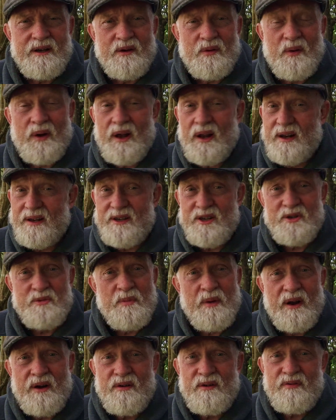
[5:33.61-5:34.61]
Well, it doesn't
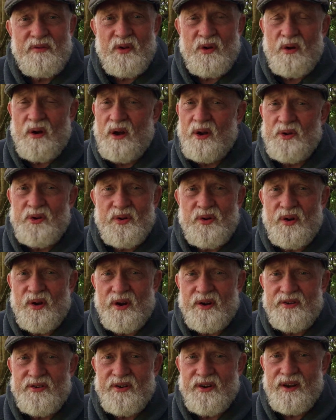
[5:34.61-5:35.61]
matter if you are or you're
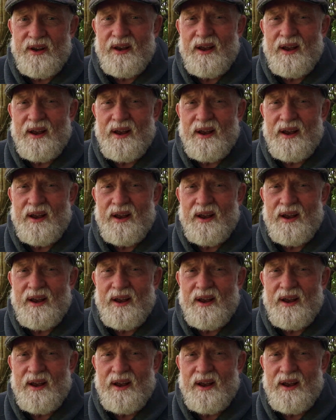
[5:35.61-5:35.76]
not.